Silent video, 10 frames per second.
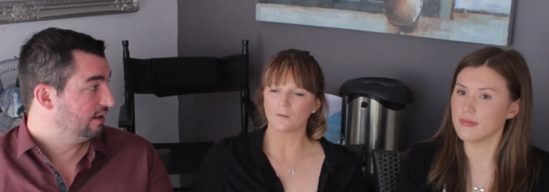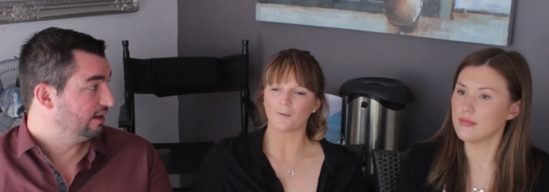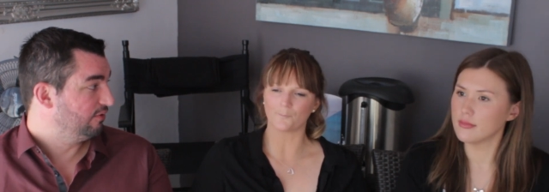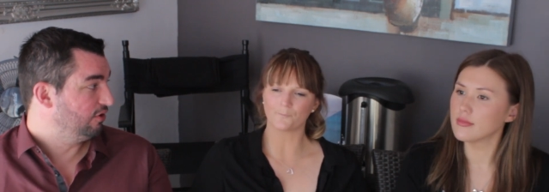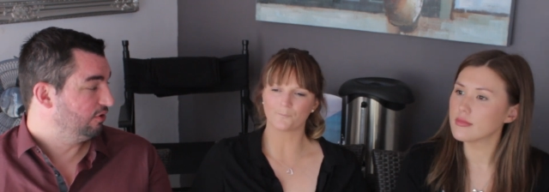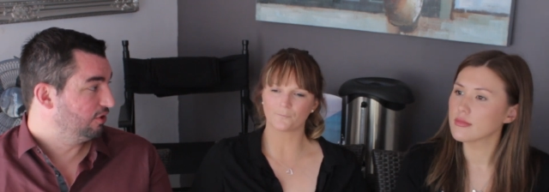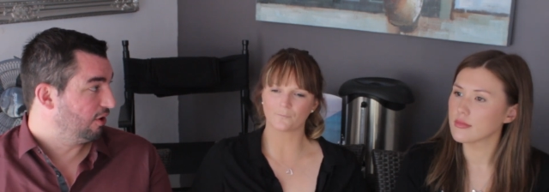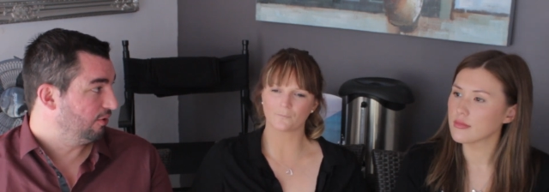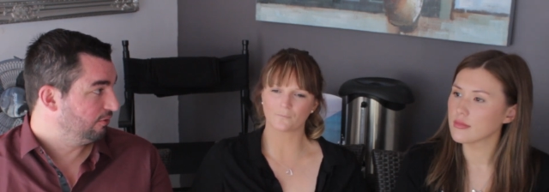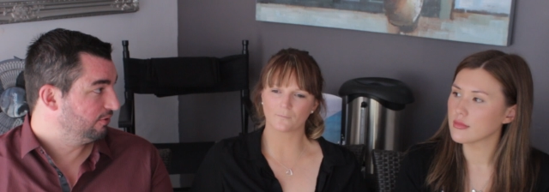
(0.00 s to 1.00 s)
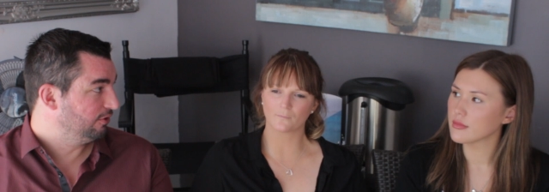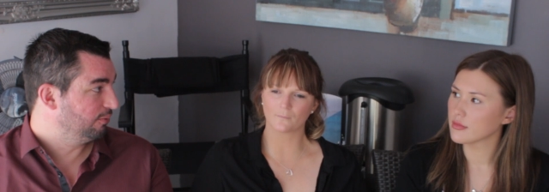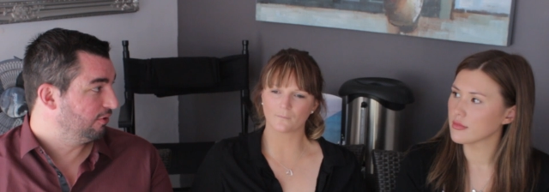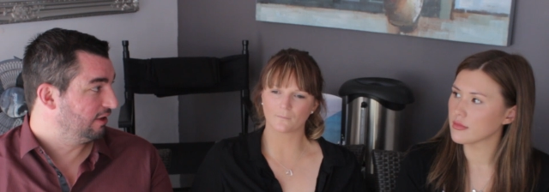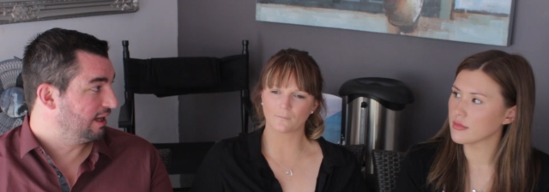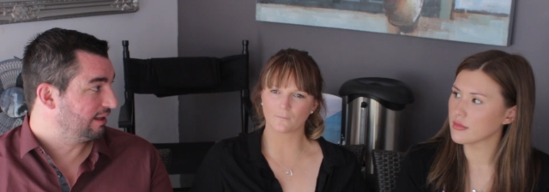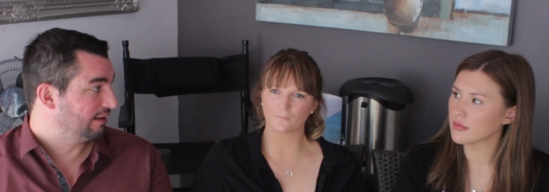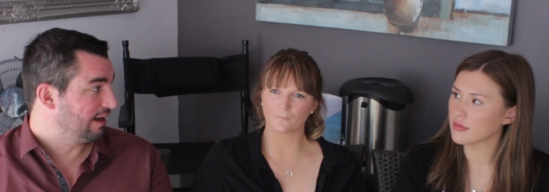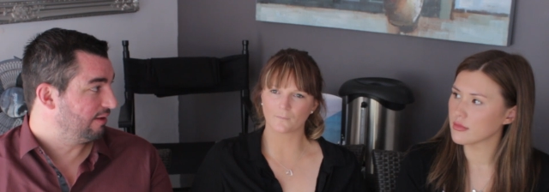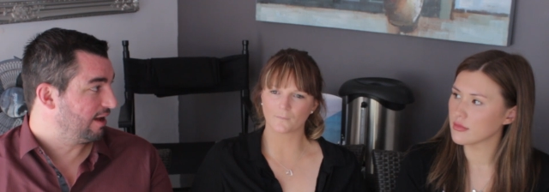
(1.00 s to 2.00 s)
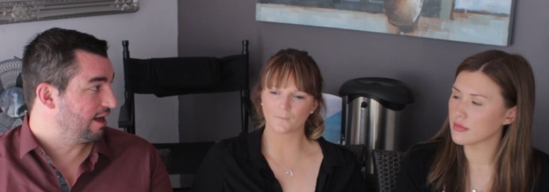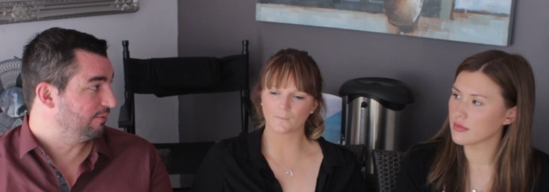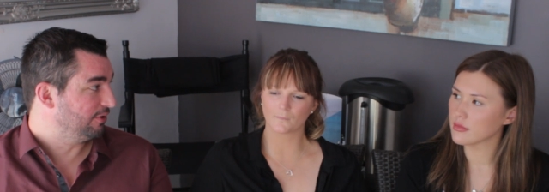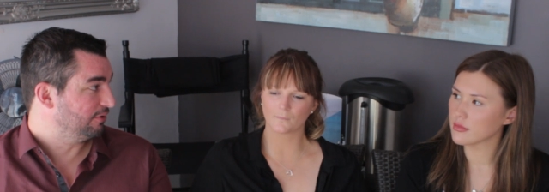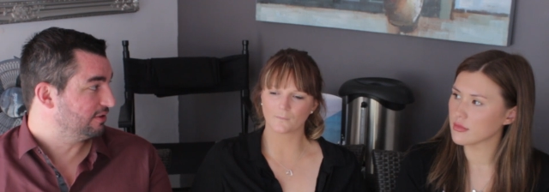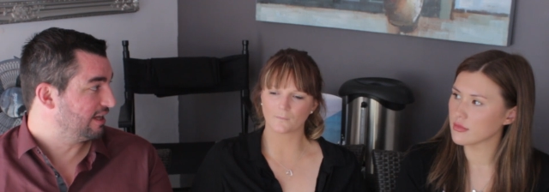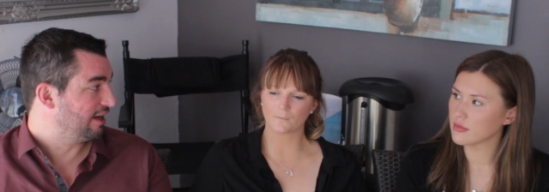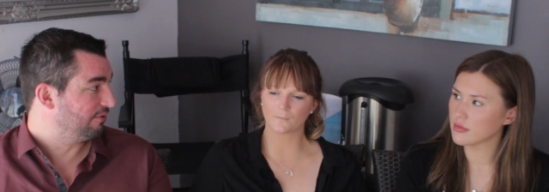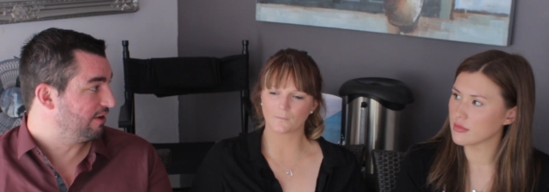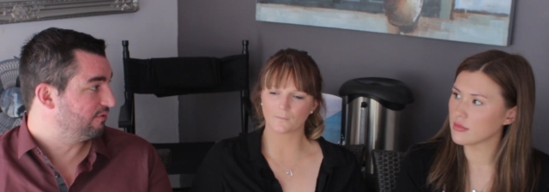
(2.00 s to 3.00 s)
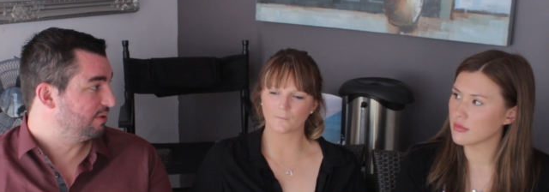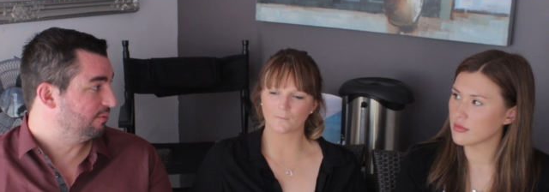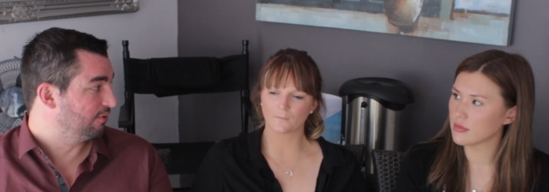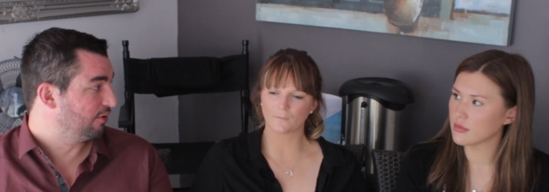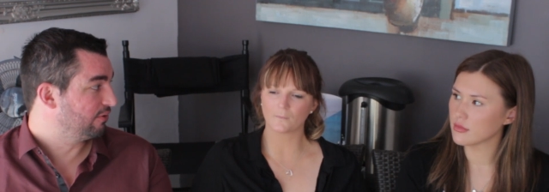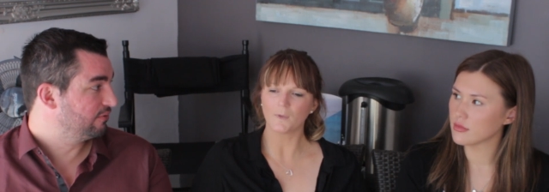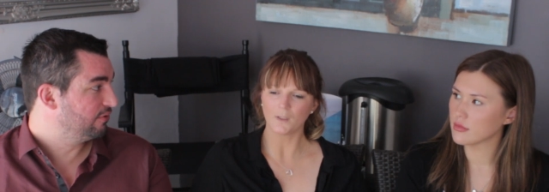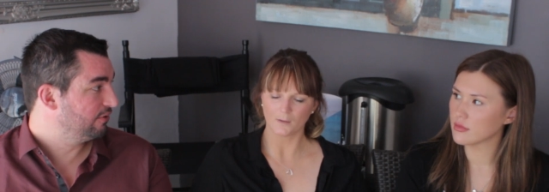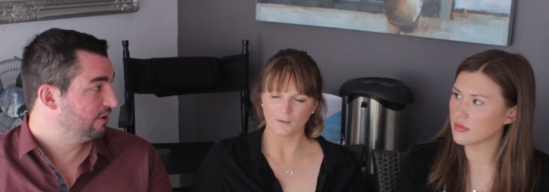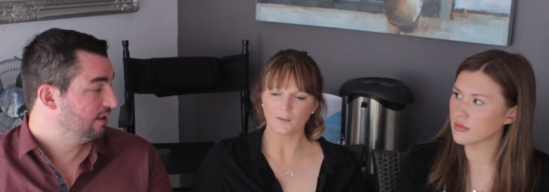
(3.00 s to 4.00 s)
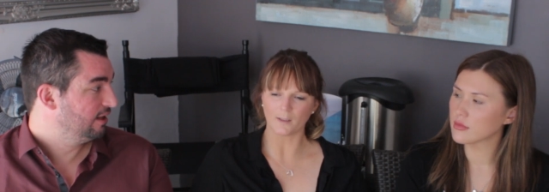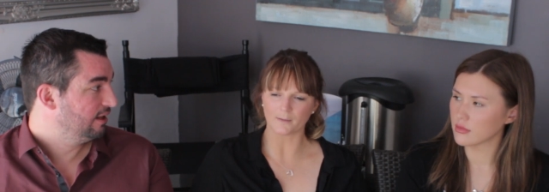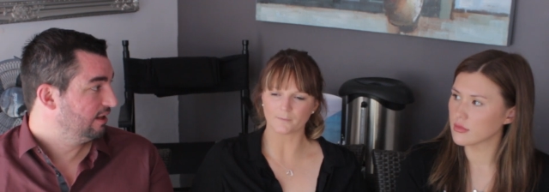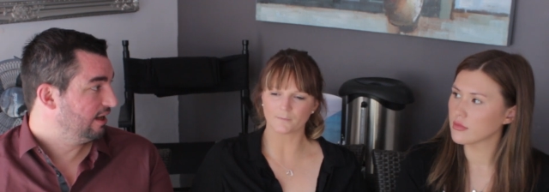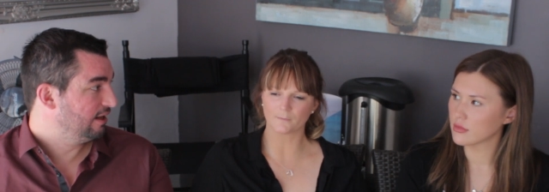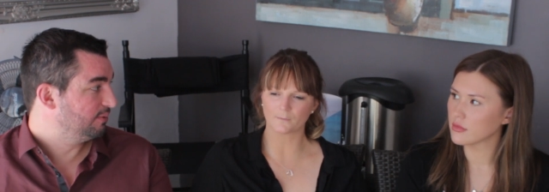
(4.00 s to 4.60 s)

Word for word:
Speaker 1: And if you don't, you're more likely to have harm to yourself and other people going forward. Yeah.